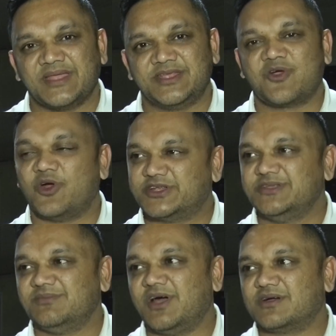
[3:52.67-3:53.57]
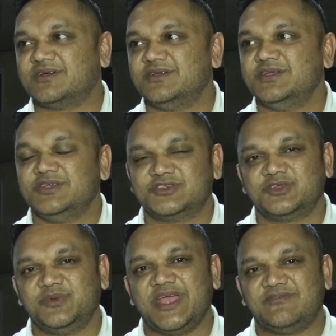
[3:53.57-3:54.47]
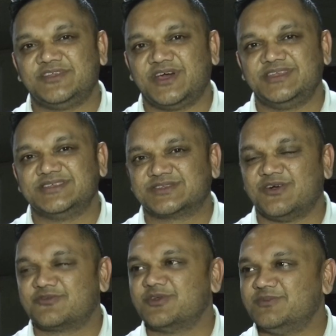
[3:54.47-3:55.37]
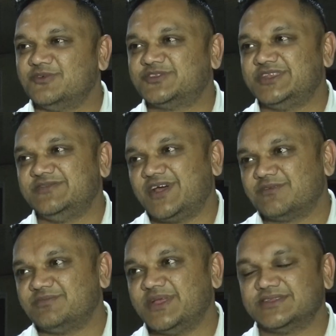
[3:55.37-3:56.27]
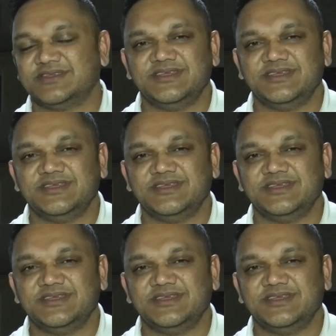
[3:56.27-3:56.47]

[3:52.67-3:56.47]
the Corentyne block should we have another discovery move to development.